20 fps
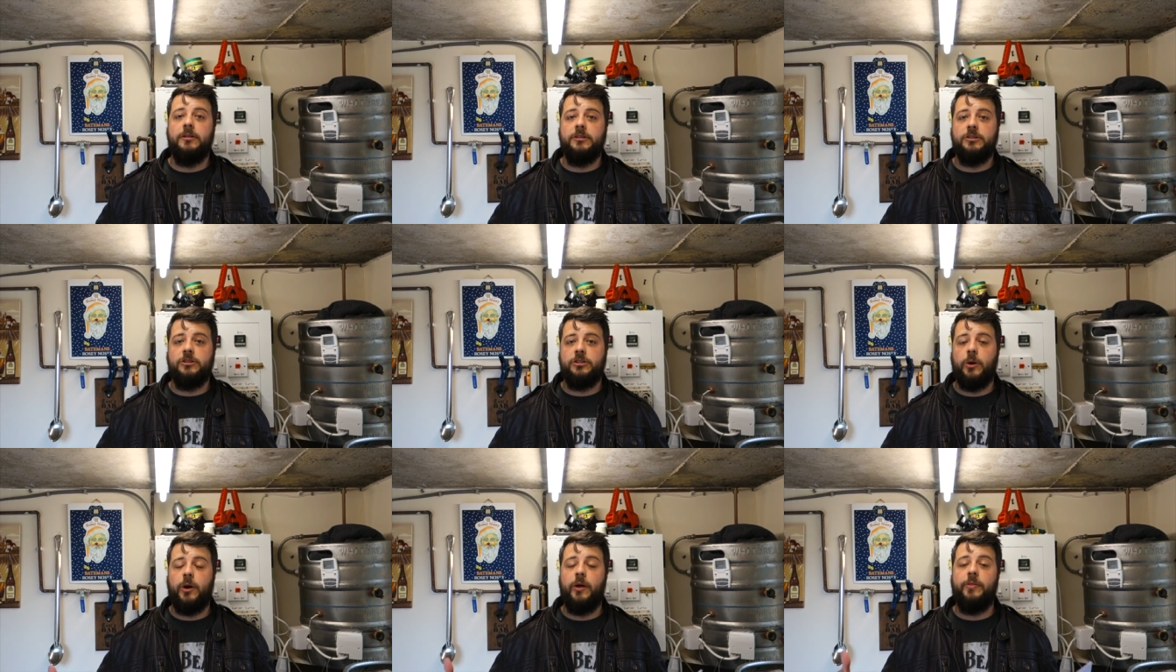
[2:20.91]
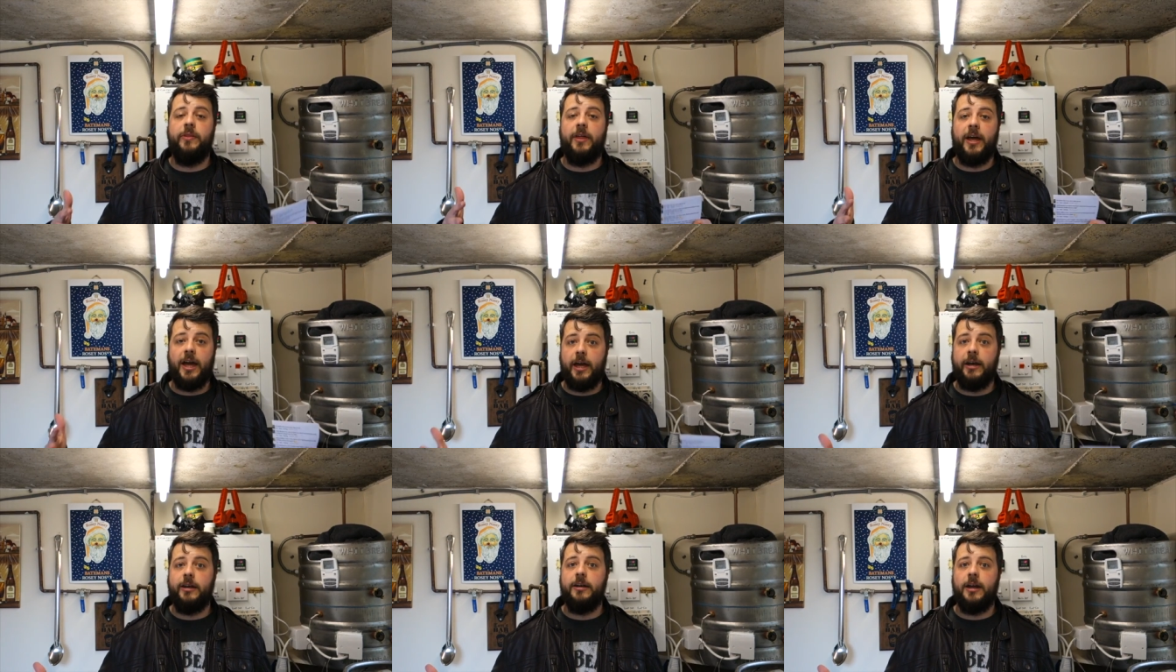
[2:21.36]
So
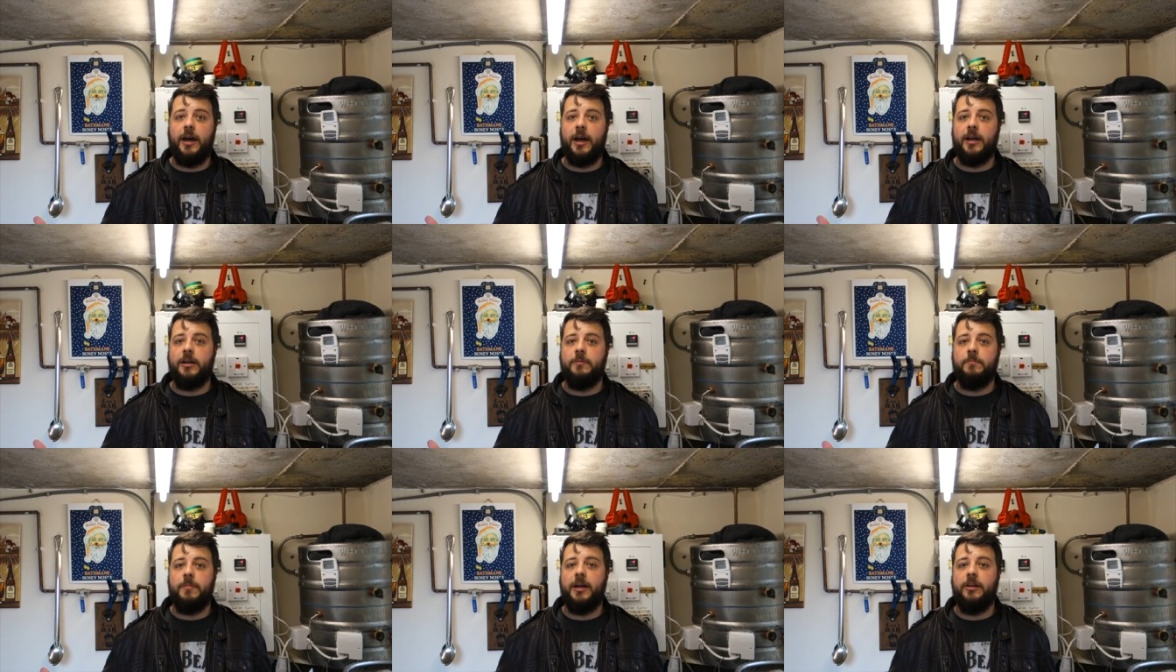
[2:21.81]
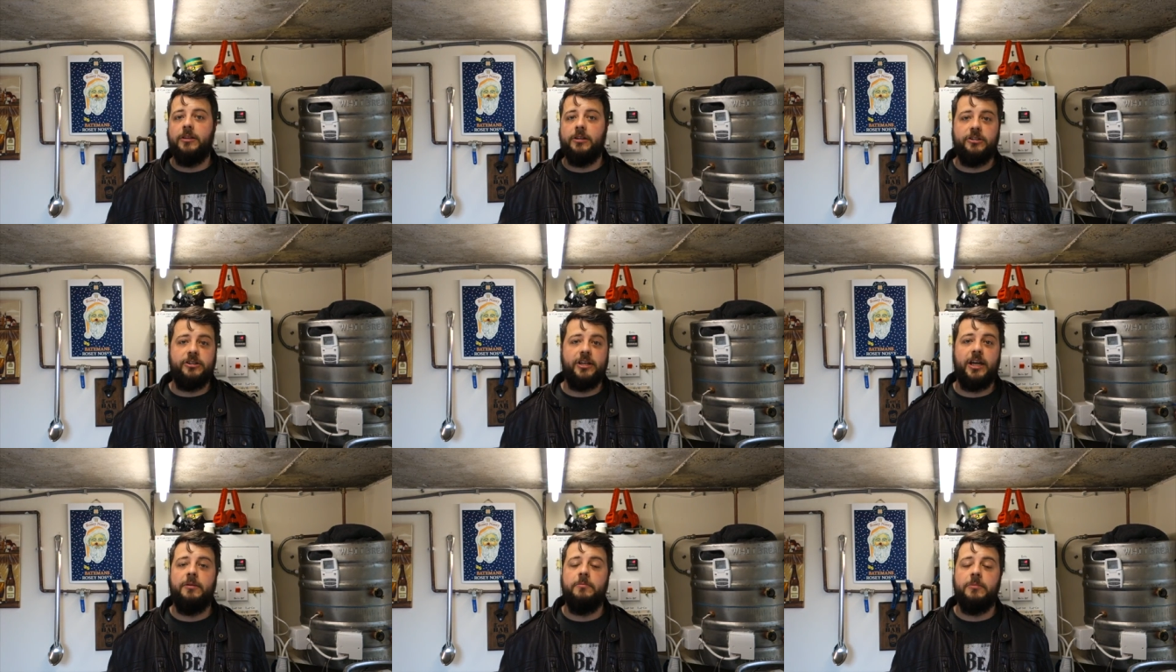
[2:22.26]
then I can make the
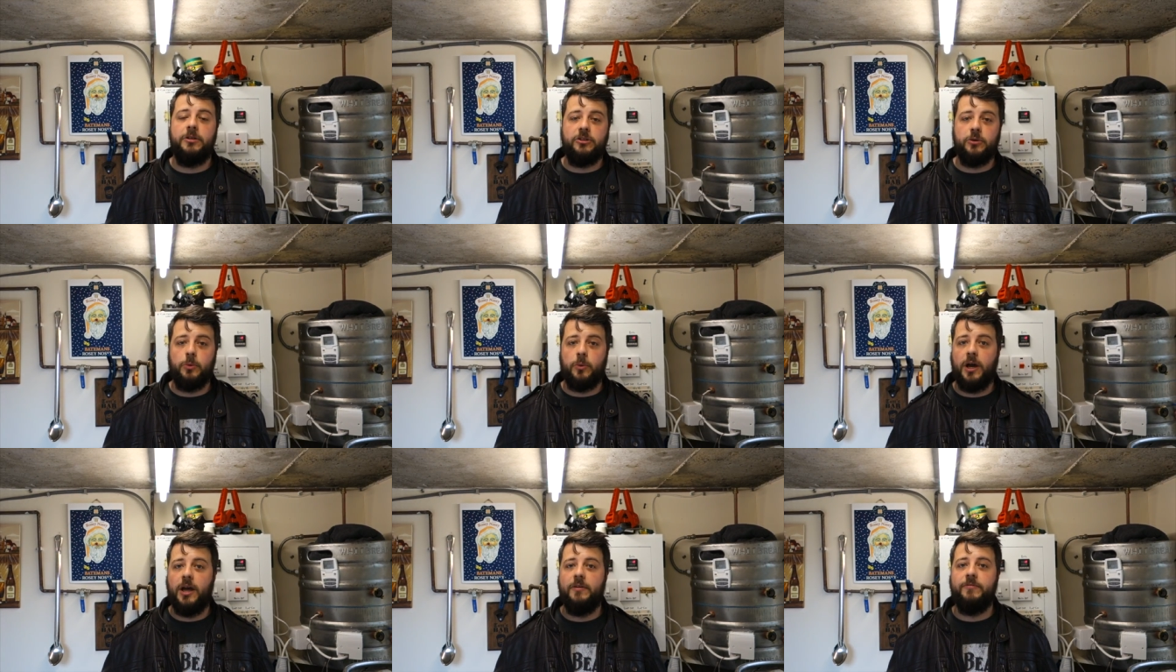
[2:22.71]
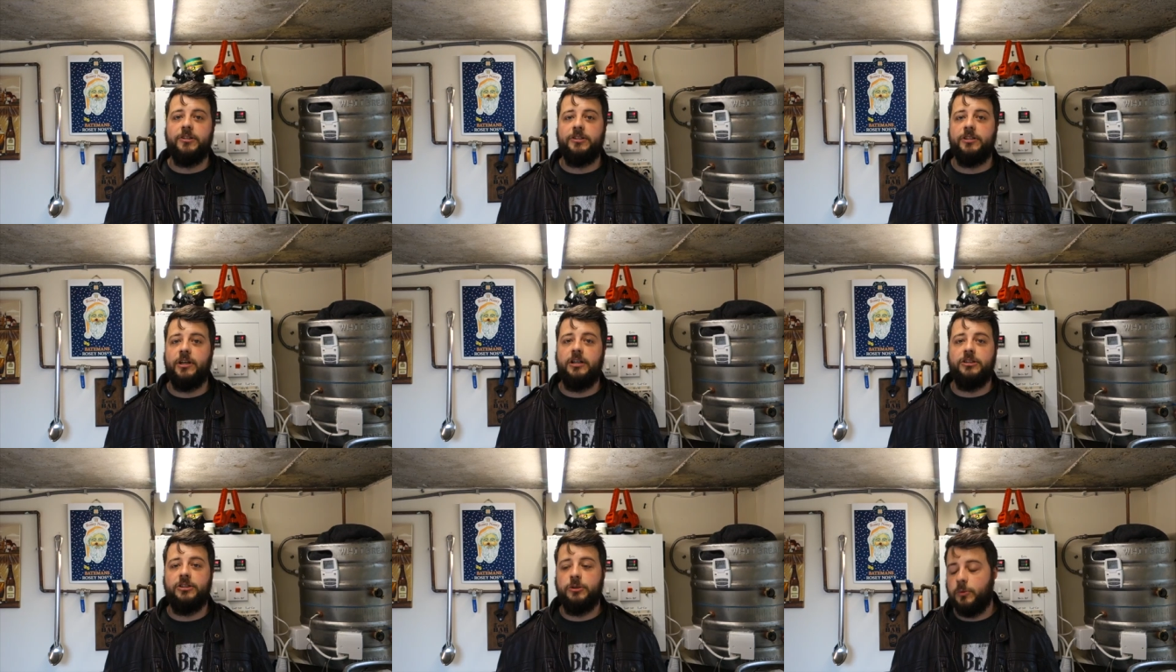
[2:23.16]
chamber to whatever
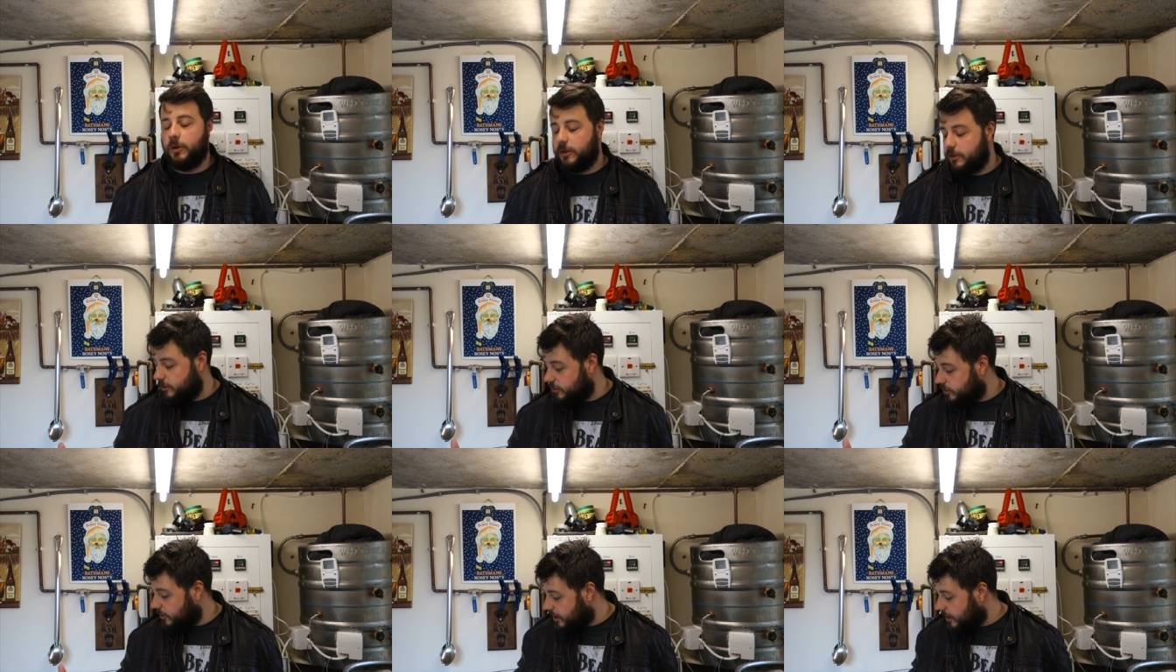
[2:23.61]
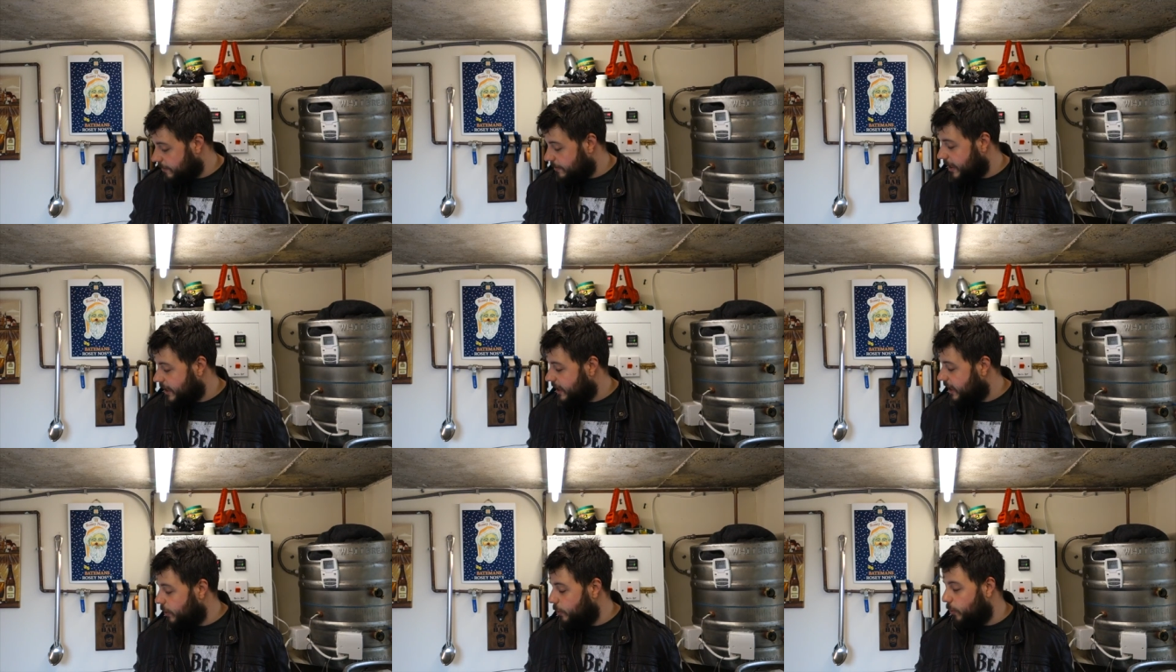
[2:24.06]
size I want. So I can
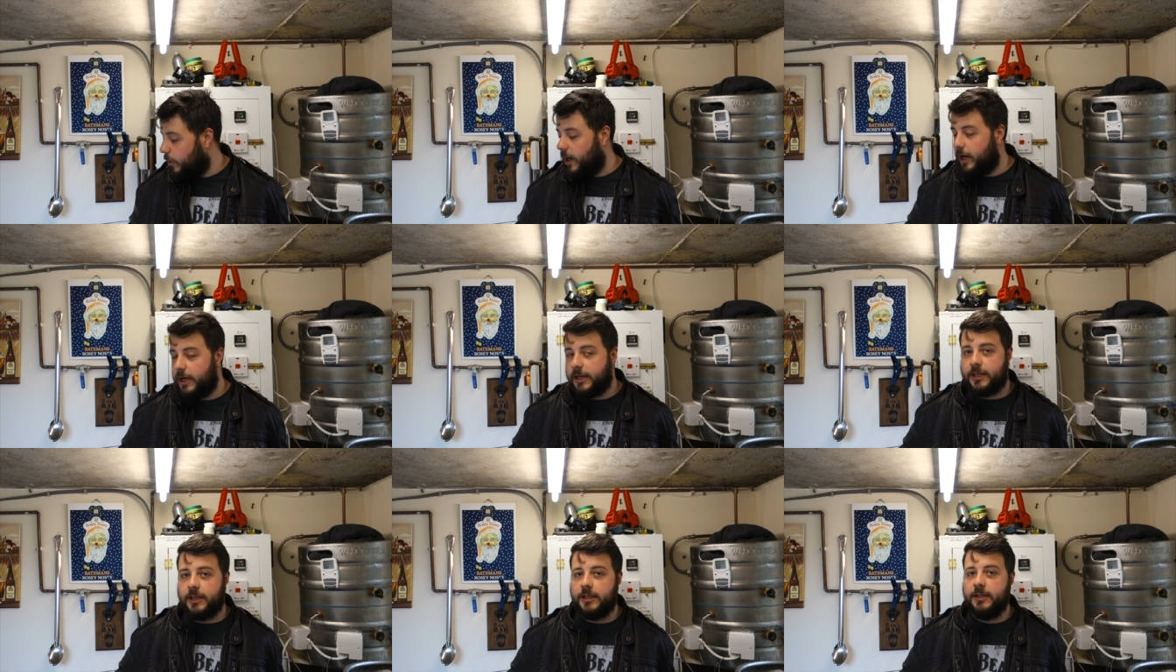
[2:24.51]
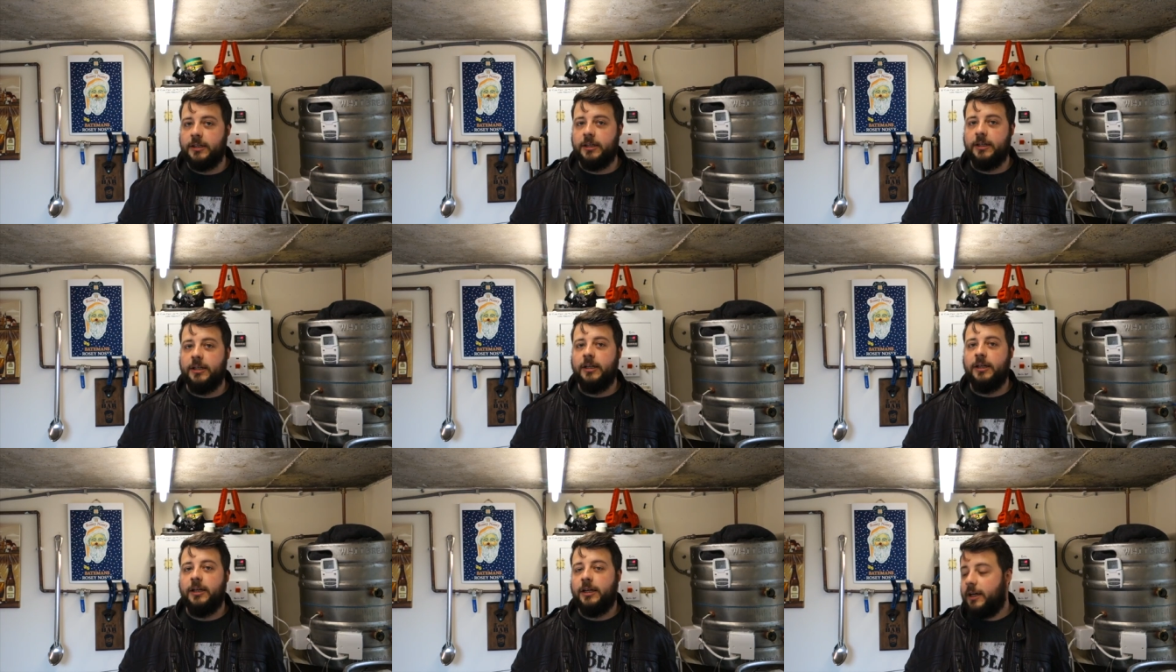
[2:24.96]
make it wider
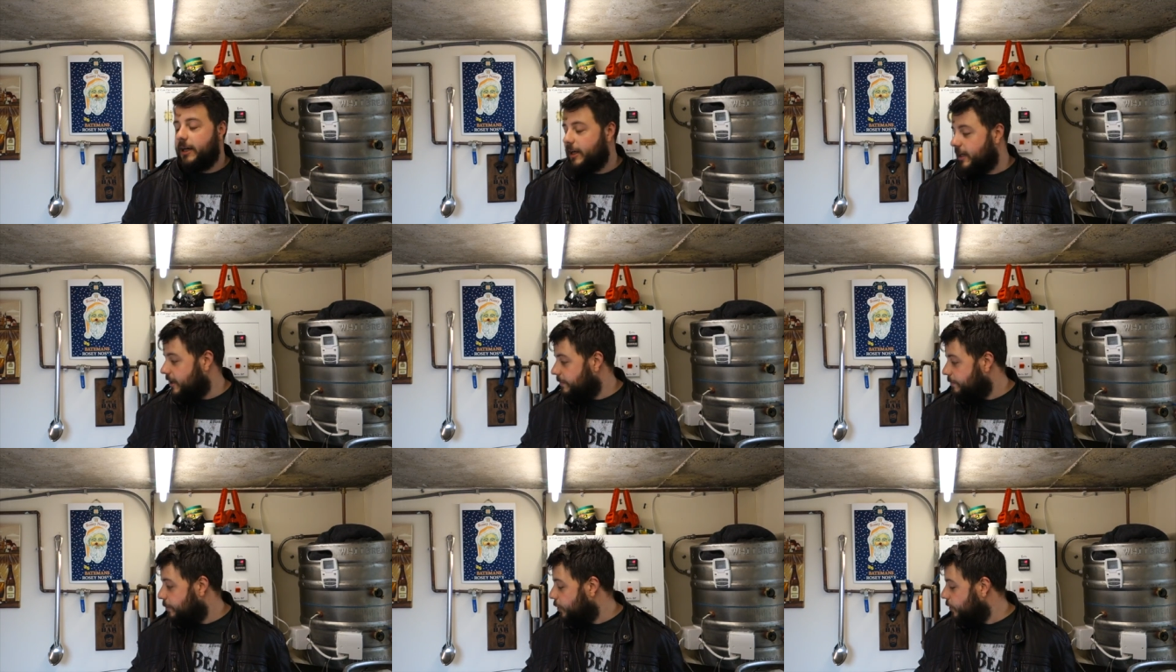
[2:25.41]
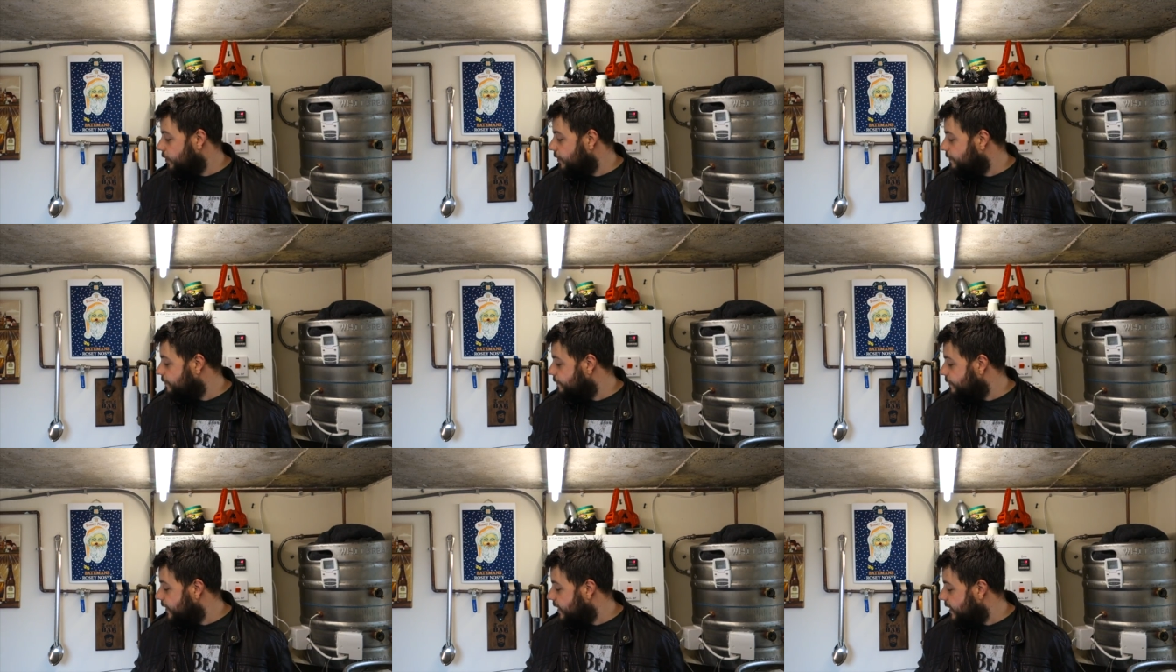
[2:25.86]
and I can put
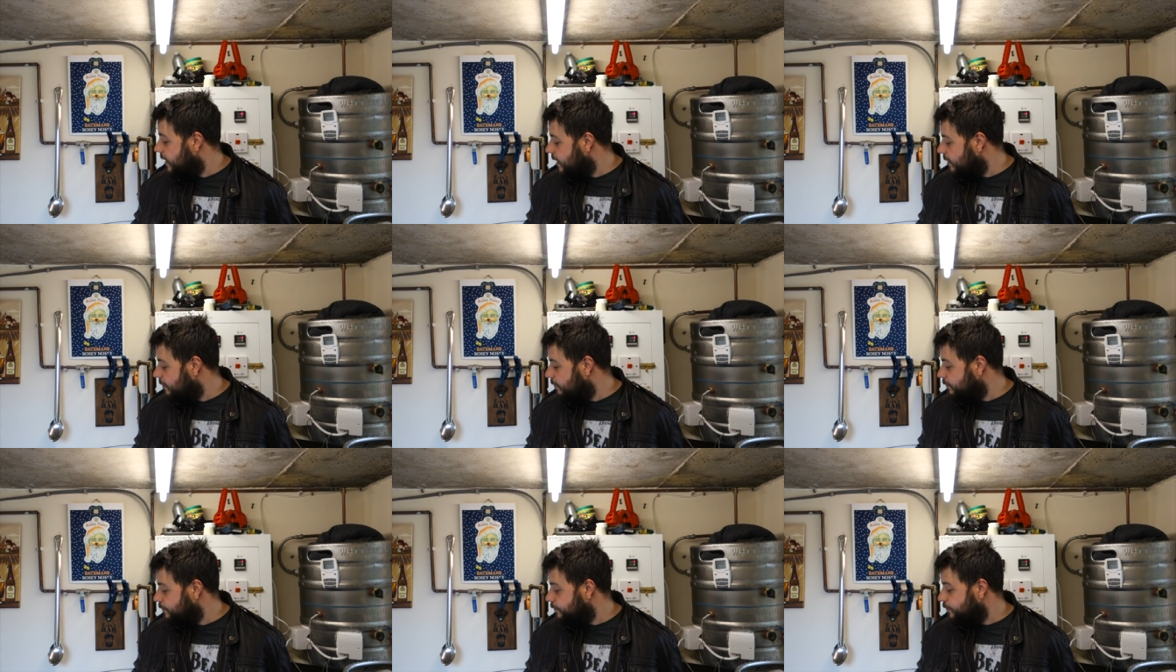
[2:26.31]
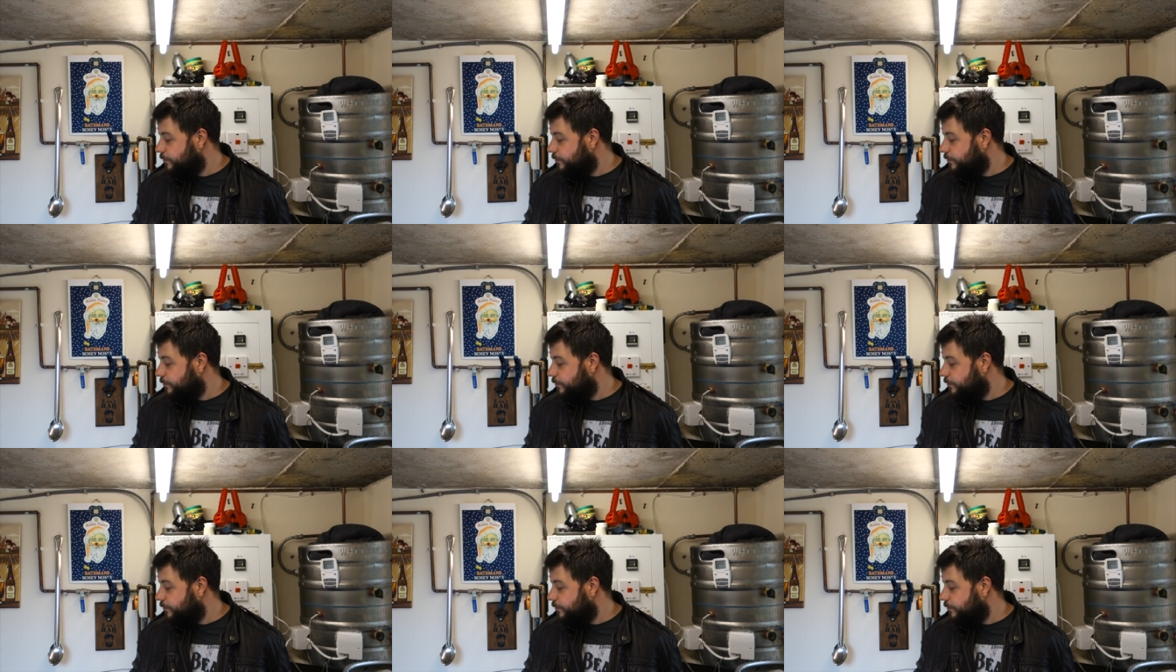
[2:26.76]
the um,